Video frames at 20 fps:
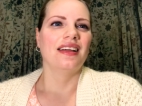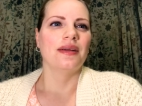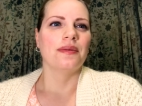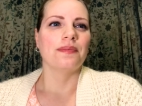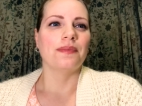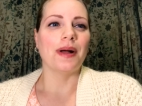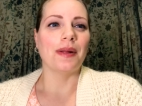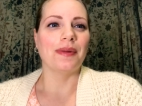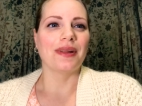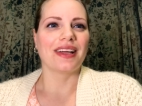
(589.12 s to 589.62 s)

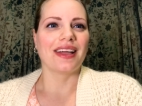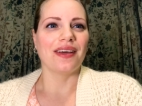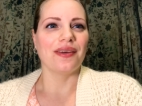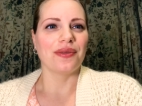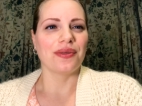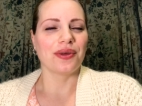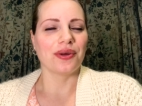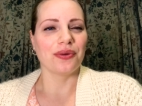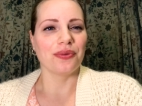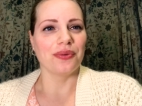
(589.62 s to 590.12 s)
Public
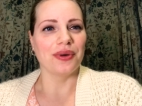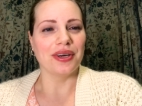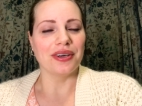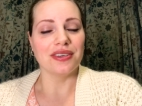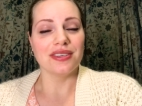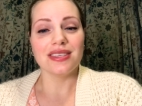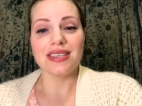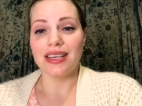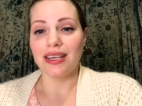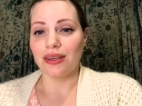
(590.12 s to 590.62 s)
health
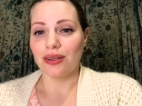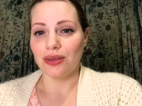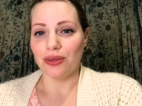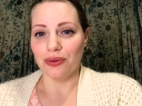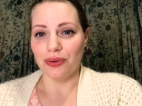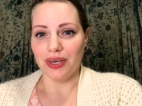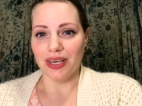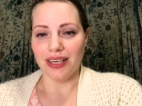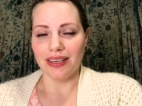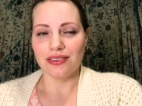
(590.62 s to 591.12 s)
careers,
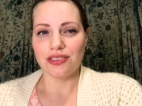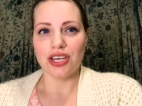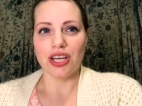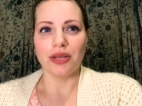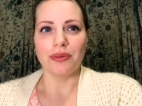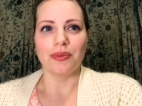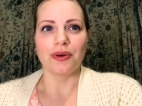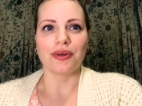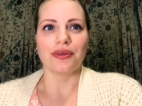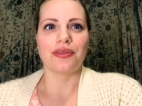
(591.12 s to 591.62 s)
including
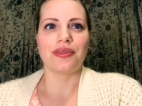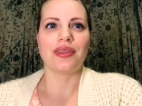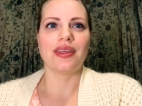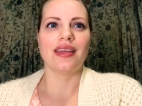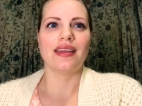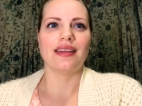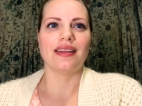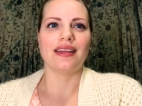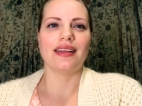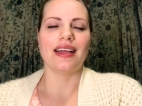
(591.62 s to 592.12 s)
childbirth
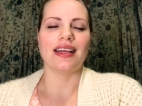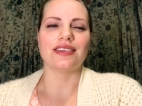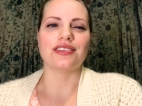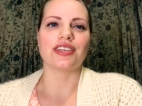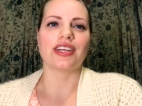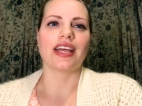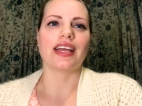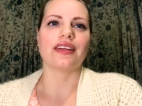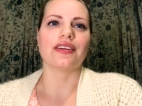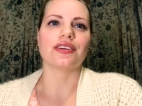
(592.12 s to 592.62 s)

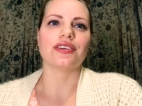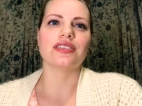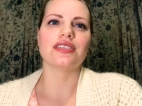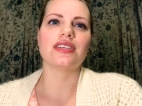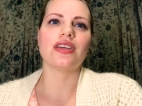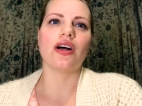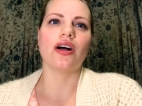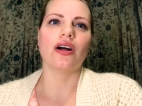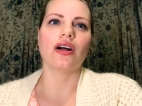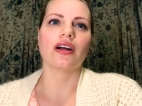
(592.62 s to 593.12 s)
educators,
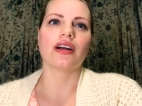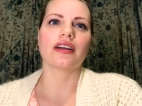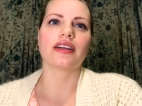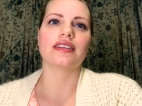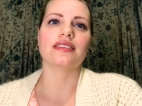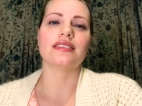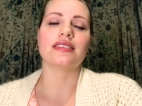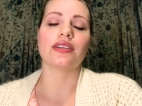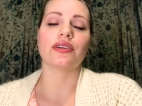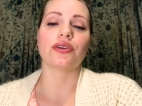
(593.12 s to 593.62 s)
are
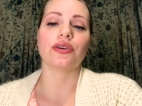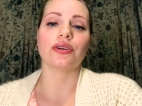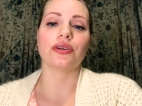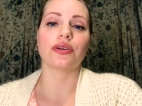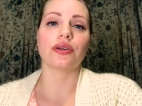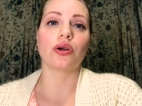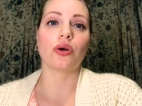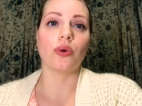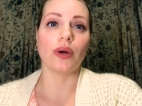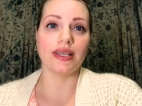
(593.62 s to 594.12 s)
considered
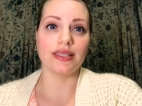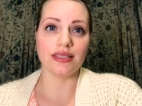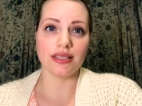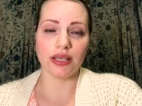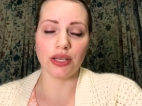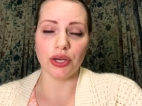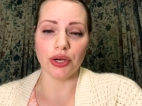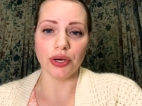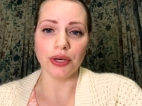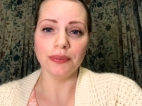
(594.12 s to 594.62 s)
quite
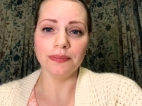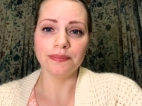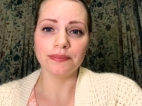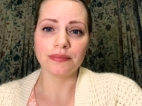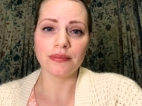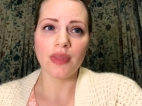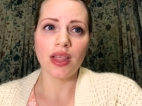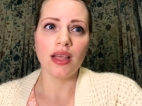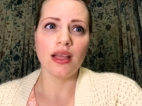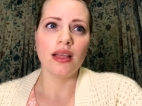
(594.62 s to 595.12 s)
secure.
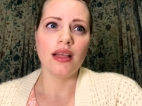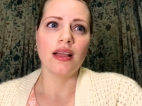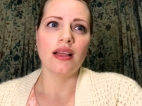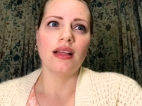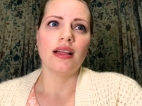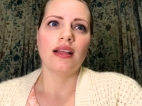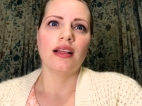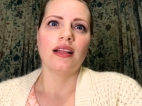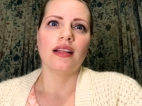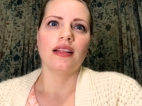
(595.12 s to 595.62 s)

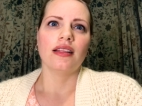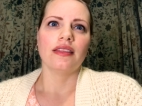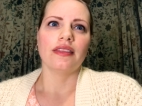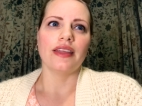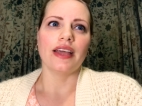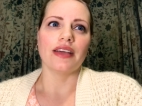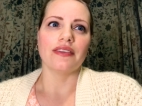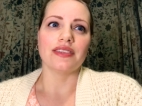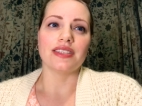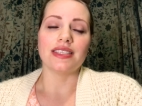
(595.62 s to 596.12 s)
They
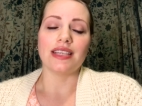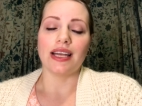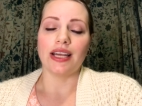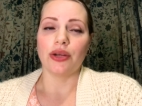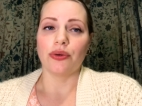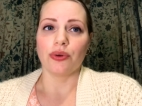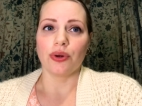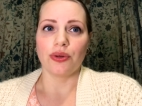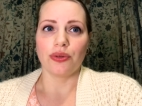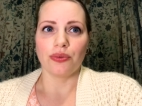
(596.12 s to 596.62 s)
have a steady
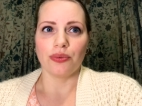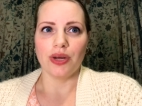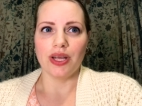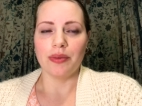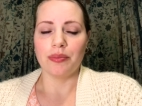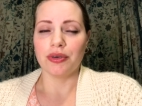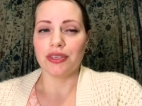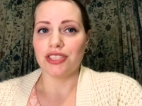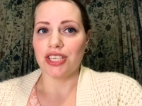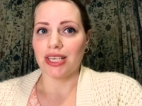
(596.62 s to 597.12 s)
growth rate
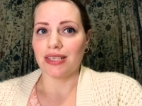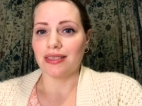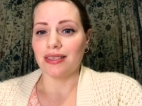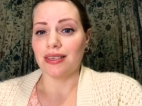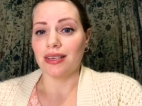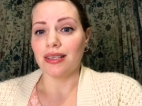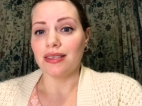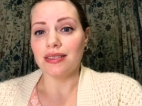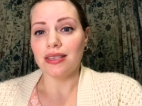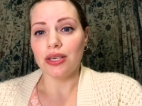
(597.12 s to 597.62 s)
projected to
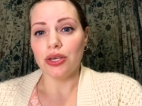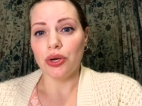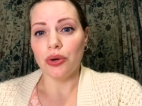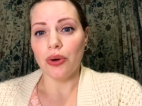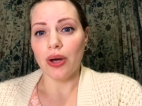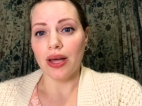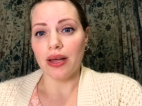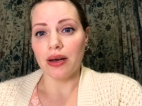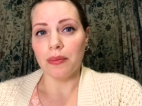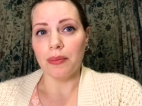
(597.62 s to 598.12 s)
continue
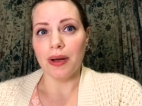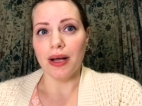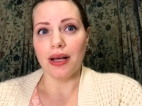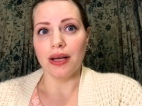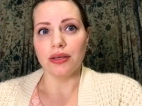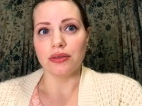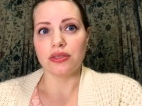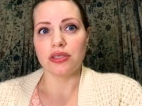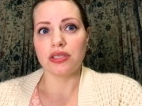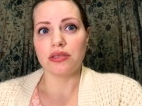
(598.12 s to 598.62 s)
at
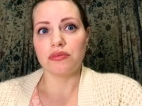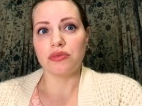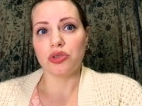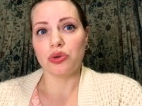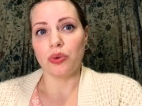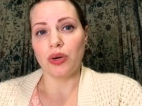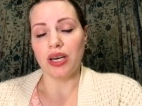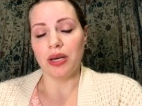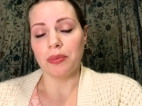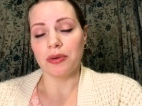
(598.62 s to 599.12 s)
about
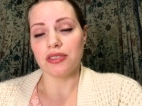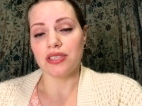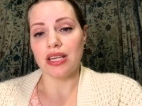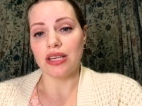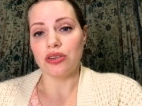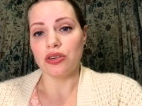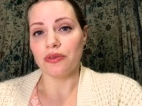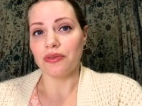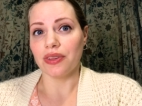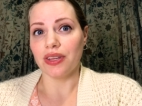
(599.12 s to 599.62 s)

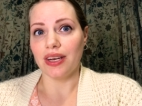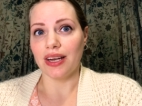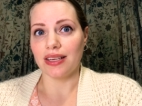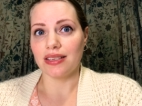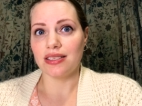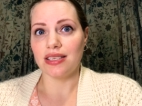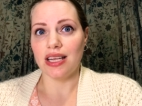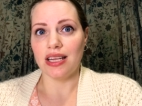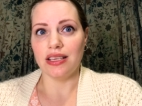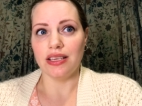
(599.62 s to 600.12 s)
20% over the next
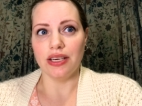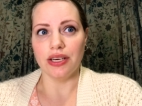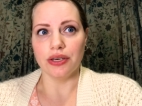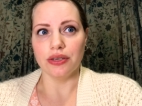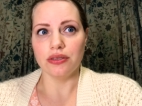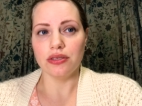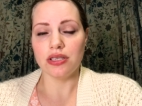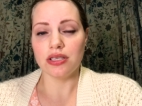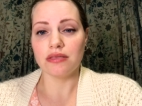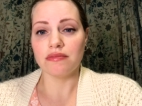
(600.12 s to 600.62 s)
10
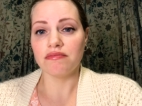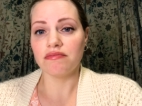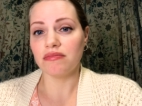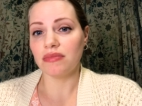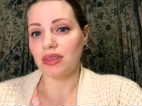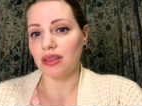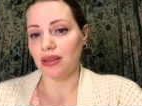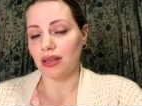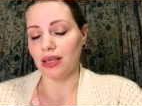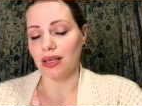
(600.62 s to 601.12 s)
years.
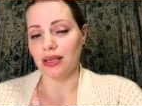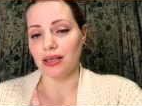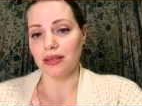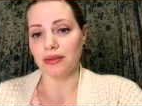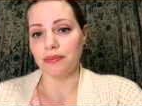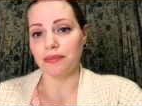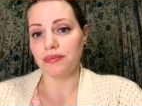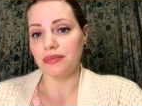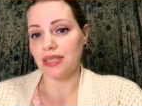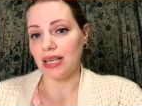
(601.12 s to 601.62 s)
the
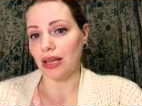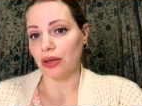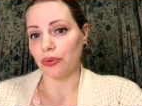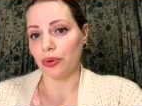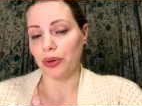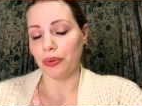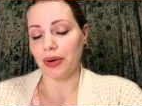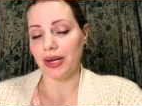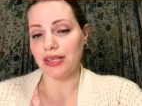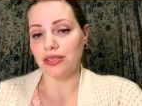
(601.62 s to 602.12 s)
salary
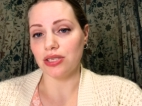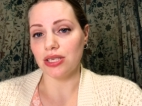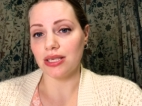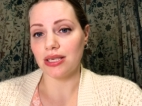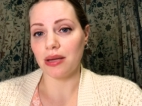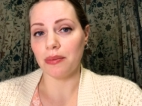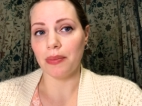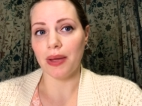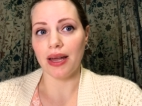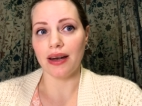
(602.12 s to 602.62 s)
range is
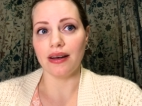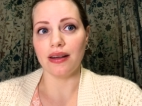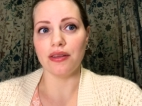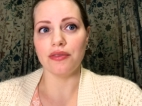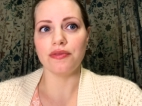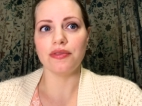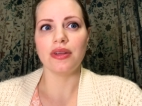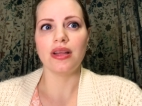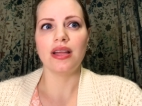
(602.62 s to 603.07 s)
competitive.